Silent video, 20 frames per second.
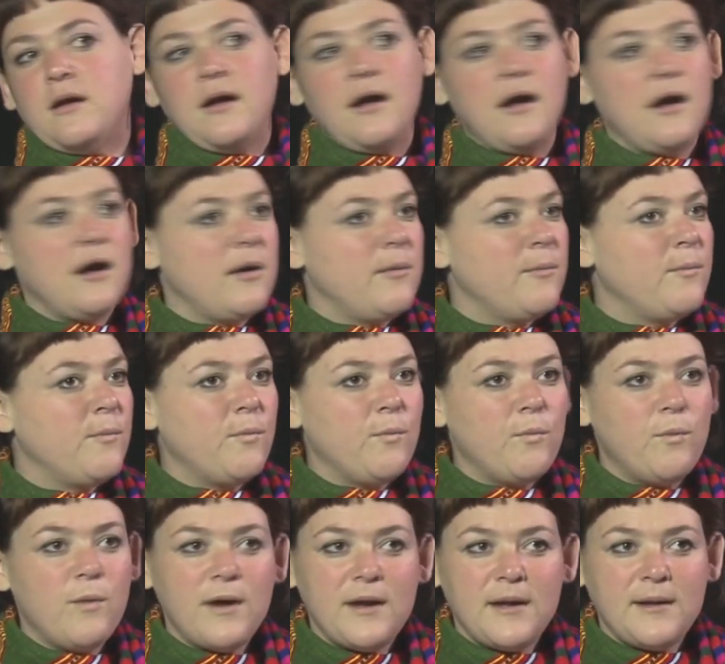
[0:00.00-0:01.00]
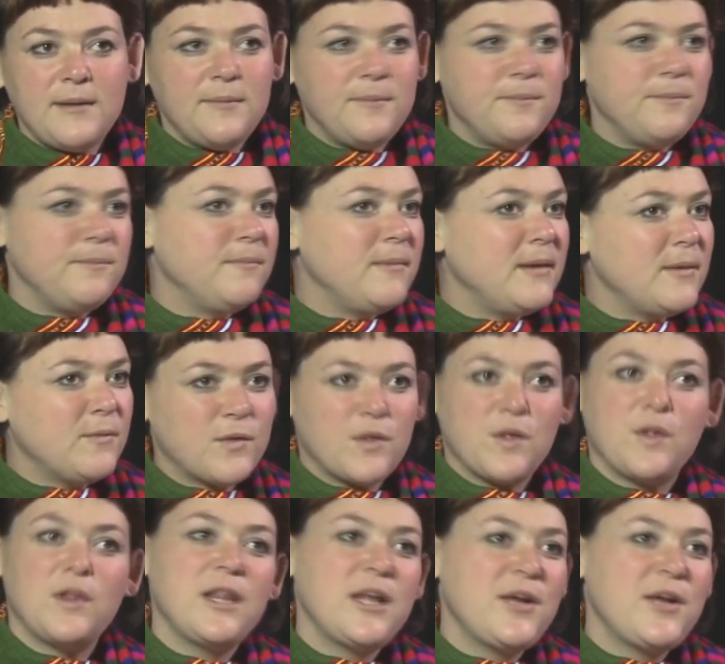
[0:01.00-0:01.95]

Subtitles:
what the